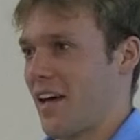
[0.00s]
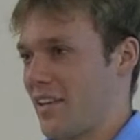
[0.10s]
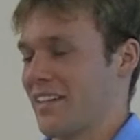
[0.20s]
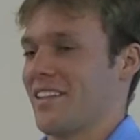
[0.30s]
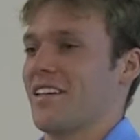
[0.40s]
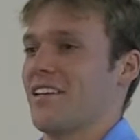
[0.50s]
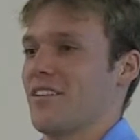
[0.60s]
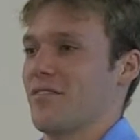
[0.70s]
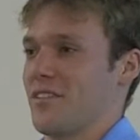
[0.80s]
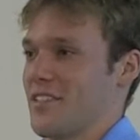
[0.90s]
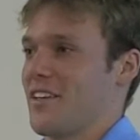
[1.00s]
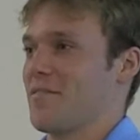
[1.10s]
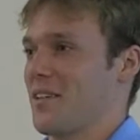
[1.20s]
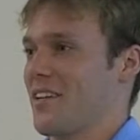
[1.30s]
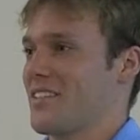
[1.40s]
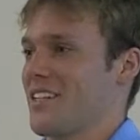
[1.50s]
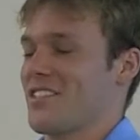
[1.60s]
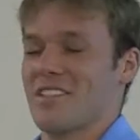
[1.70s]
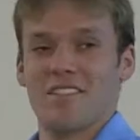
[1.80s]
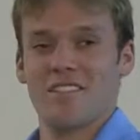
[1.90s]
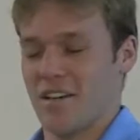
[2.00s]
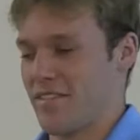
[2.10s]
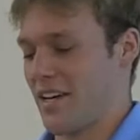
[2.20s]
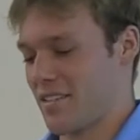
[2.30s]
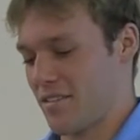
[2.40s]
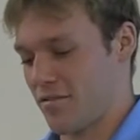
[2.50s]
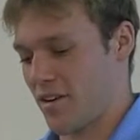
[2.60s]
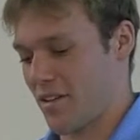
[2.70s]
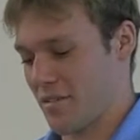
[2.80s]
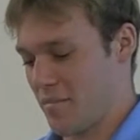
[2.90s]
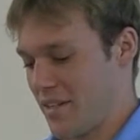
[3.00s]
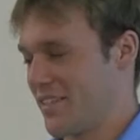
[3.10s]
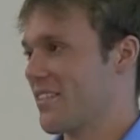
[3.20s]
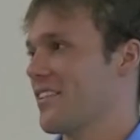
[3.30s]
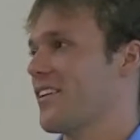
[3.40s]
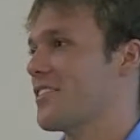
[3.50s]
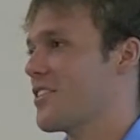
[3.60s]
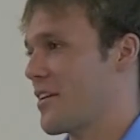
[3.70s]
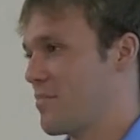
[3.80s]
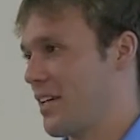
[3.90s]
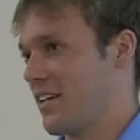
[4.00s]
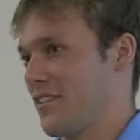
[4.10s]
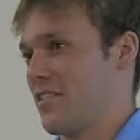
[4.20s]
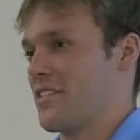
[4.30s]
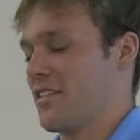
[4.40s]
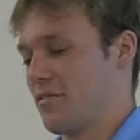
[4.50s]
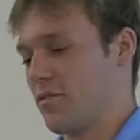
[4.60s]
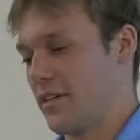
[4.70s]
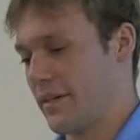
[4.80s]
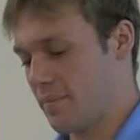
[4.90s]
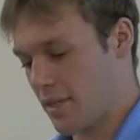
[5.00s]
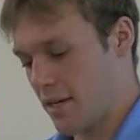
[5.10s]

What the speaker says: I'd like to thank you for just giving me your attention. Tough acts to follow, but I'll try and make it interesting for you.